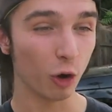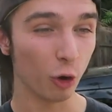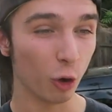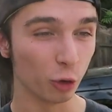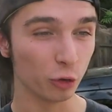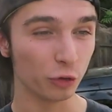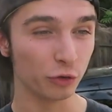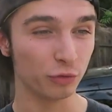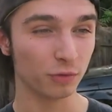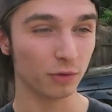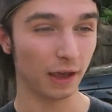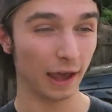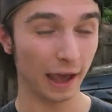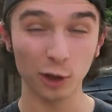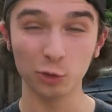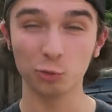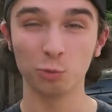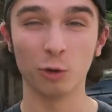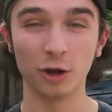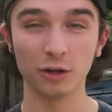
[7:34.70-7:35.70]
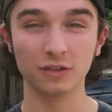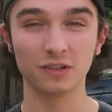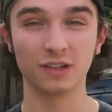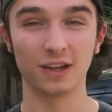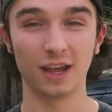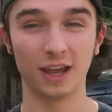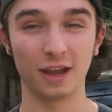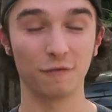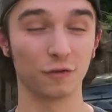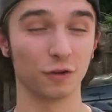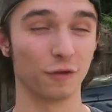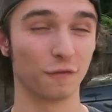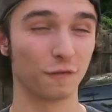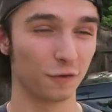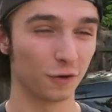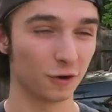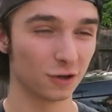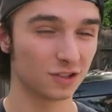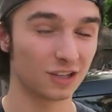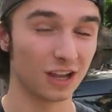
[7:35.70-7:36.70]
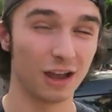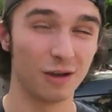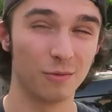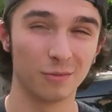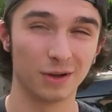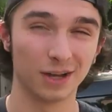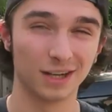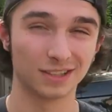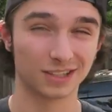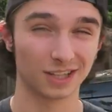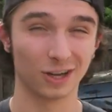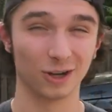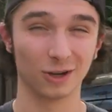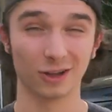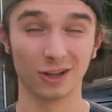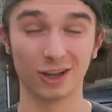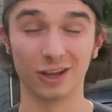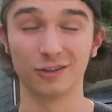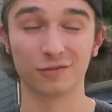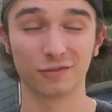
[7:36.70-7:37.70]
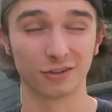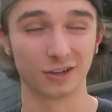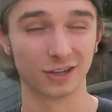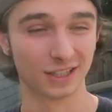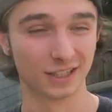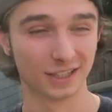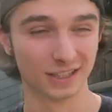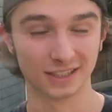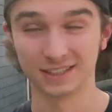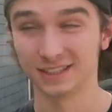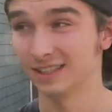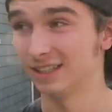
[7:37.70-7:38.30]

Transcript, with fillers: hold, held one today for the first time in my entire life. How did it